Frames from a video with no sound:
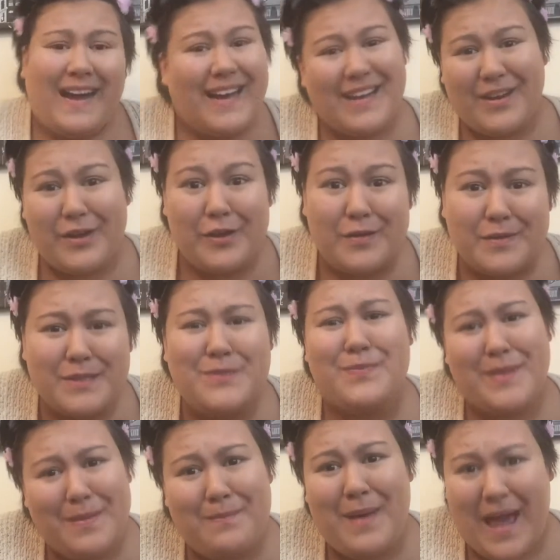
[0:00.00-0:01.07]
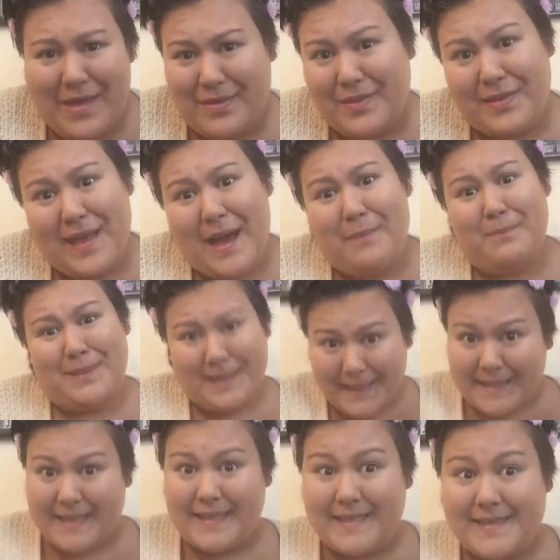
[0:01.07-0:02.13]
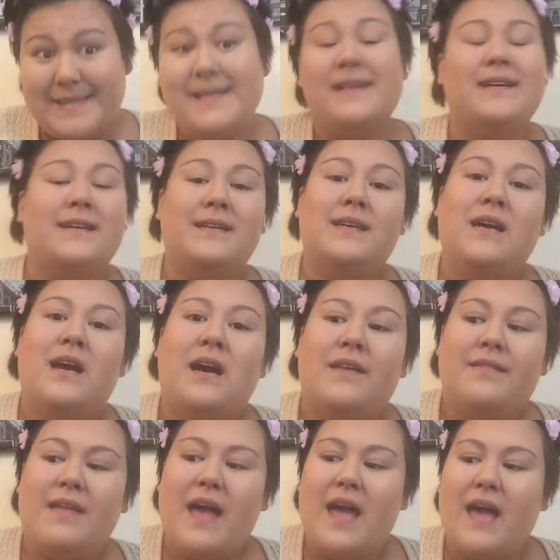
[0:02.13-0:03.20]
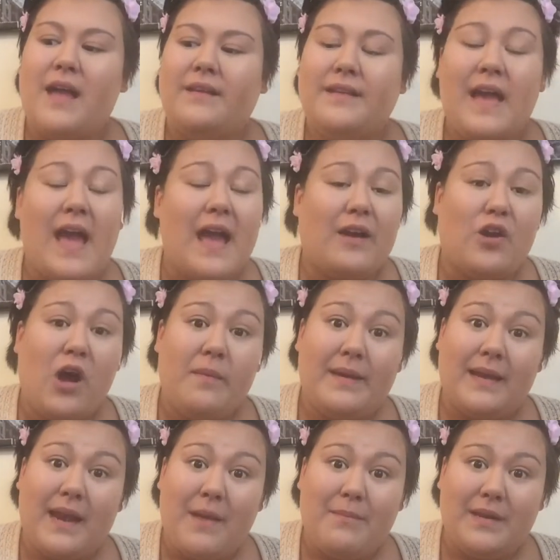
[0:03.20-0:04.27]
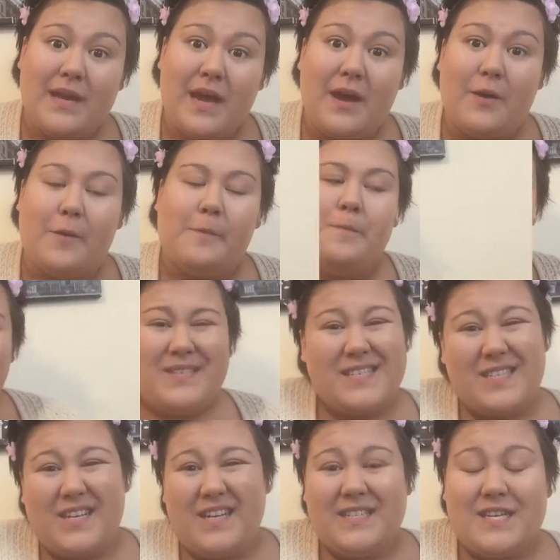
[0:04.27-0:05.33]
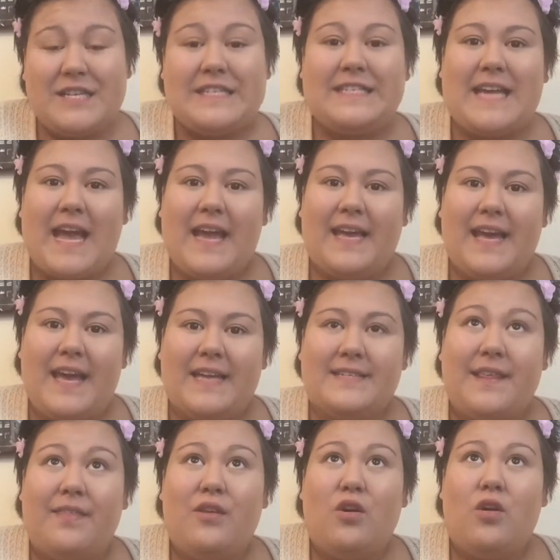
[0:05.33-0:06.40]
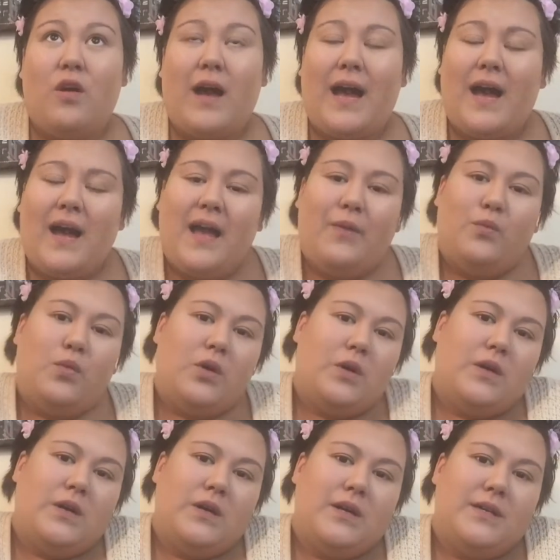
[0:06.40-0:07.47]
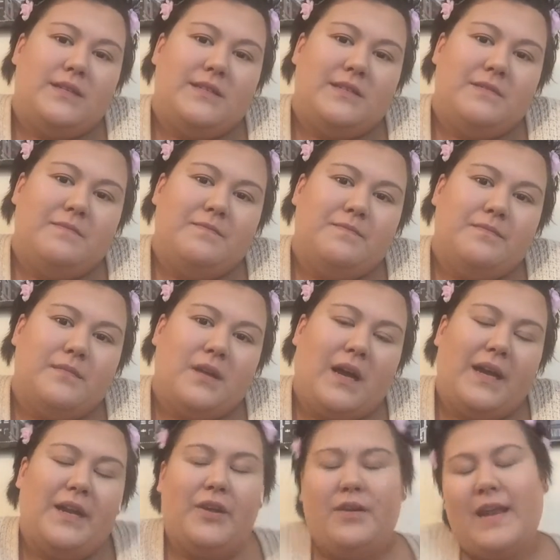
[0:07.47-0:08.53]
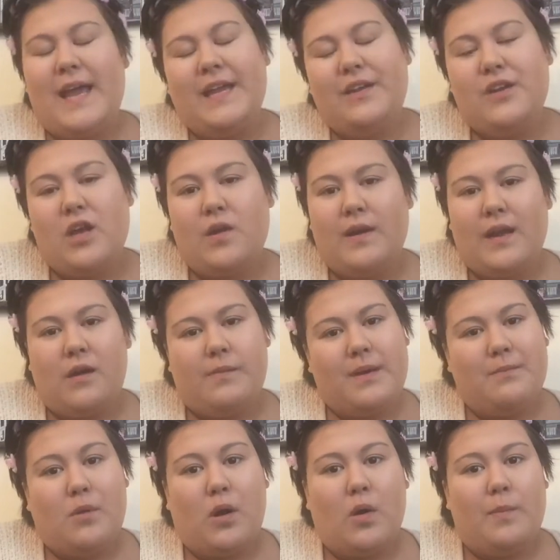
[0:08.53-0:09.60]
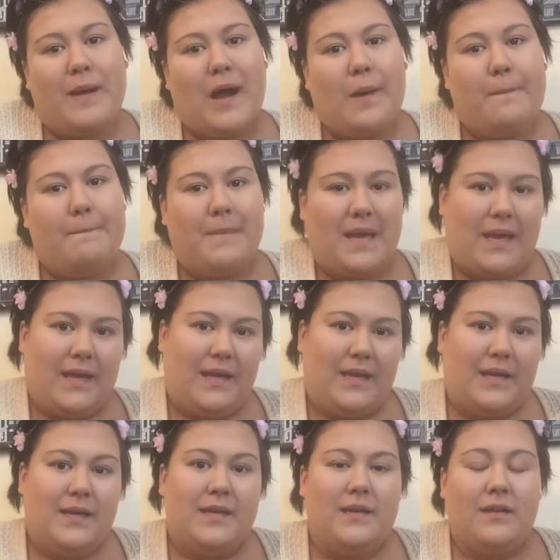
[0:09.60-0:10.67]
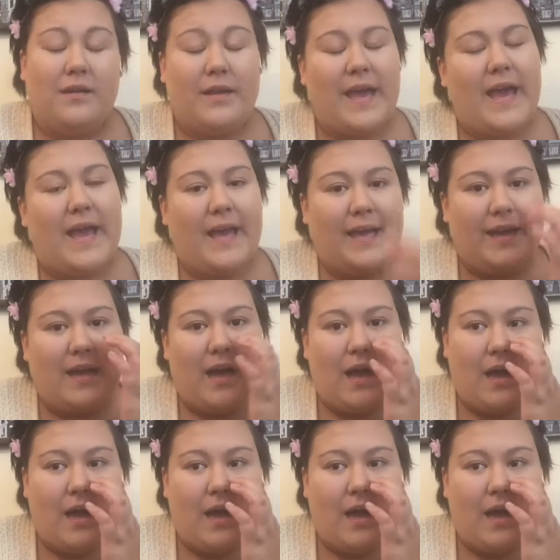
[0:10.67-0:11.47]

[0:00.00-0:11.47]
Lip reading: don't know, something better than that, please, then yeah, comment, let me know. So what I'm just gonna do today is I thought I would, I don't know, let you know a little bit more about me, okay?